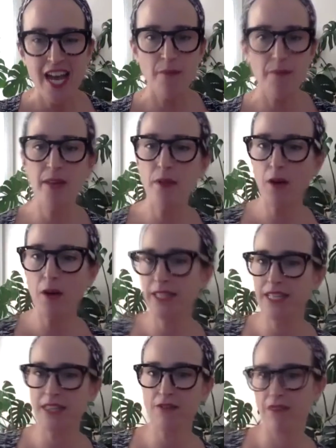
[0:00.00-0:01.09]
and people always
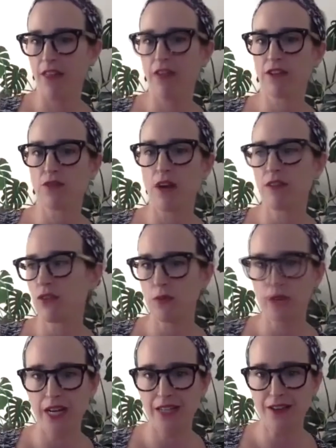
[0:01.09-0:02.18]
get their feathers ruffled
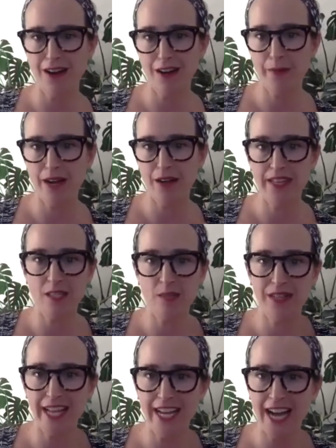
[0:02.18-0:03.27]
when i talk about this
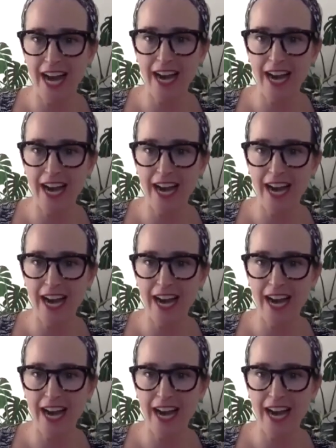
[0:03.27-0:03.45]
but like